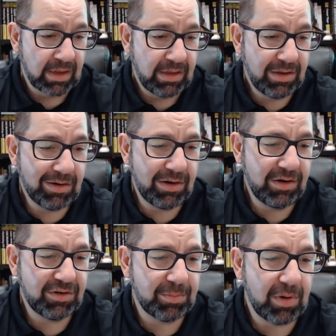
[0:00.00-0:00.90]

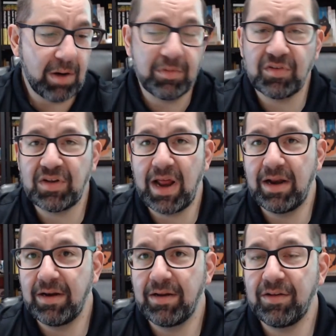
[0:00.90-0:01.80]
Here's the problem with
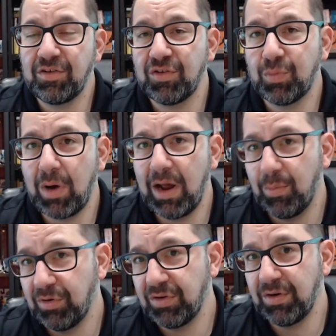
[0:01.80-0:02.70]
Stanton, and this is why I
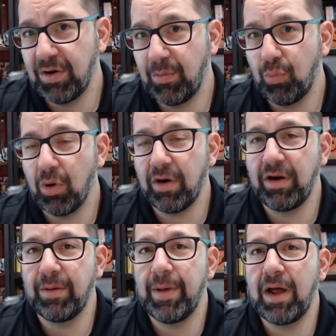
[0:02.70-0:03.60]
wasn't
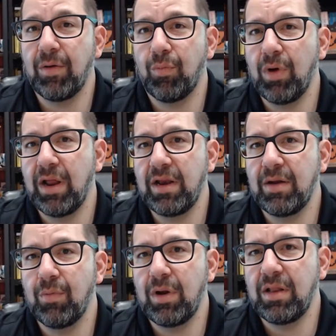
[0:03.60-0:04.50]
worried about
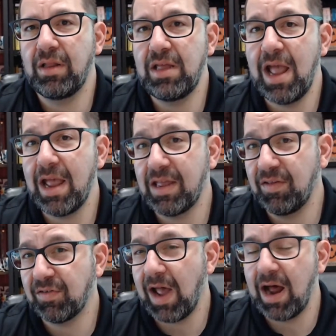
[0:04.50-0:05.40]
when the
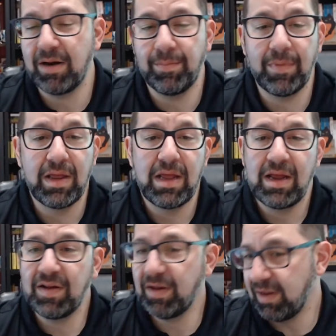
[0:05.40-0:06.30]
Yankees got him.
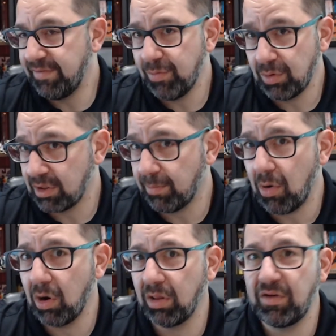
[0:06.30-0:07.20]
Is that even with the
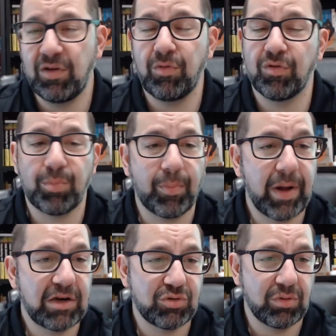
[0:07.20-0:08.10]
Marlins, he was
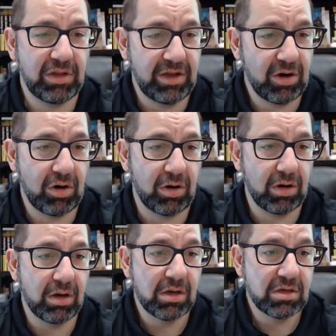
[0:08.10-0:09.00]
perpetually hurt.
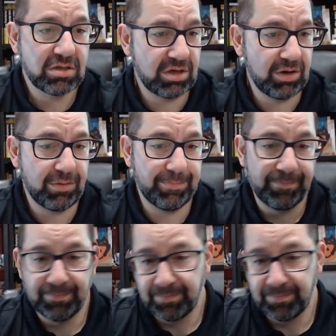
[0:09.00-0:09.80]
So